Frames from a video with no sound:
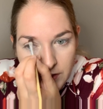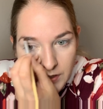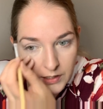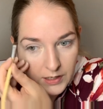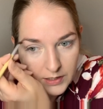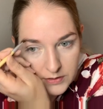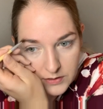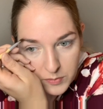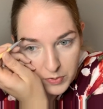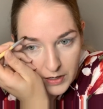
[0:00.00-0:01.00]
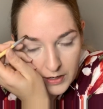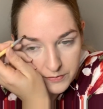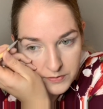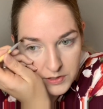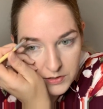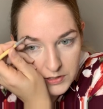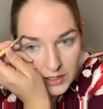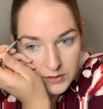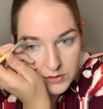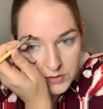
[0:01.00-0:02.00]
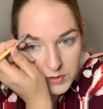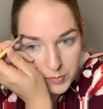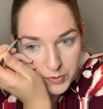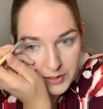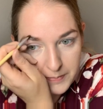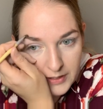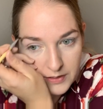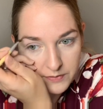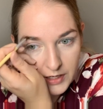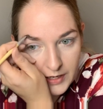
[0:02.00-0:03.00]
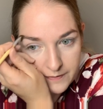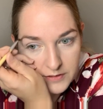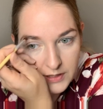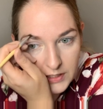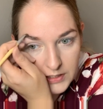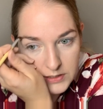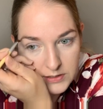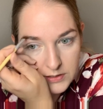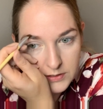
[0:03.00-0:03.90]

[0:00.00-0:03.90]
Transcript: and I gotta zip off to doctor's appointment right after this.